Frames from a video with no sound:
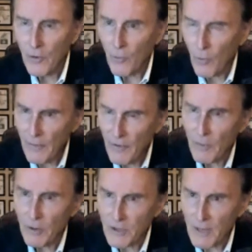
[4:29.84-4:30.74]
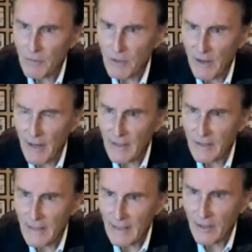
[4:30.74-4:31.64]
what if your perception of that
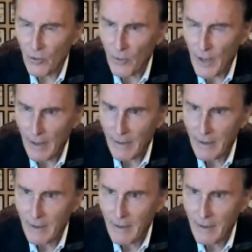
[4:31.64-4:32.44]
is incorrect?